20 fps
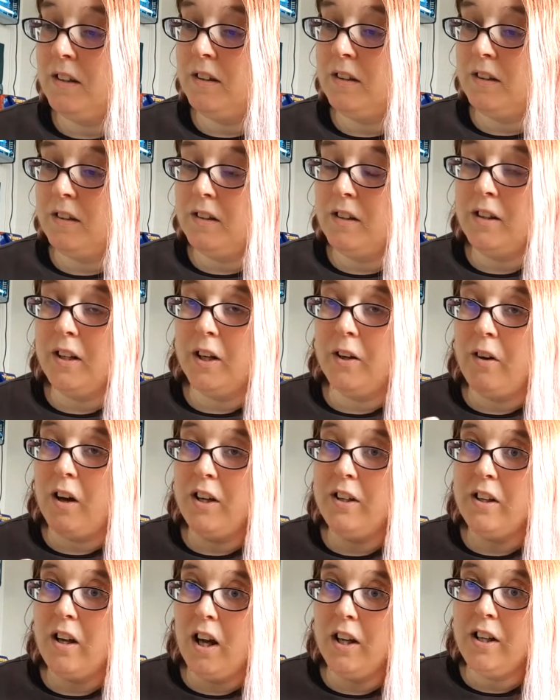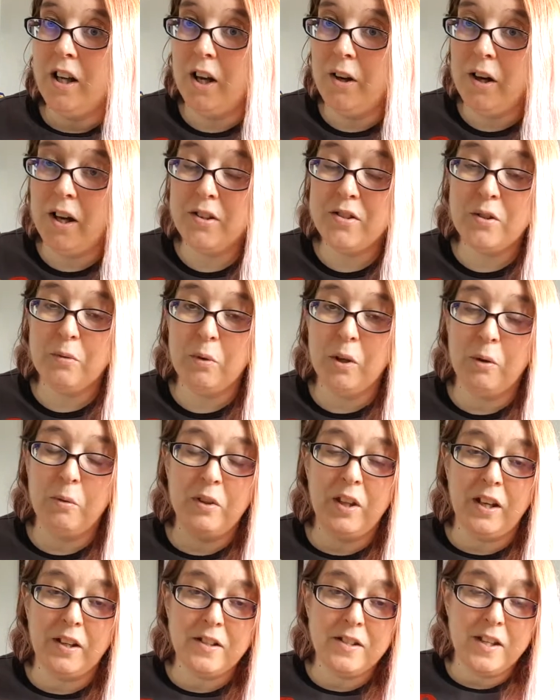you know, I know how to work with
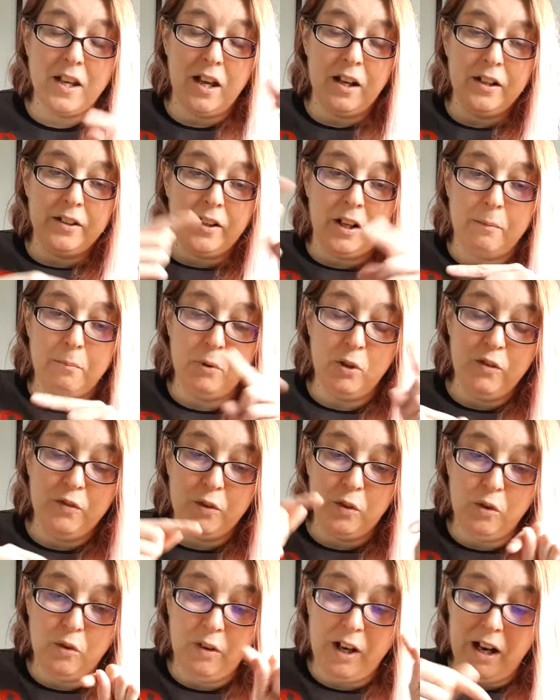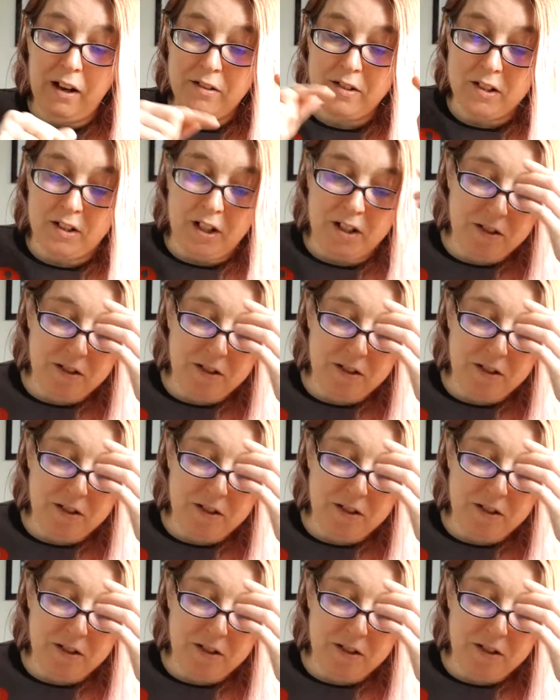Excel and I move it all around and I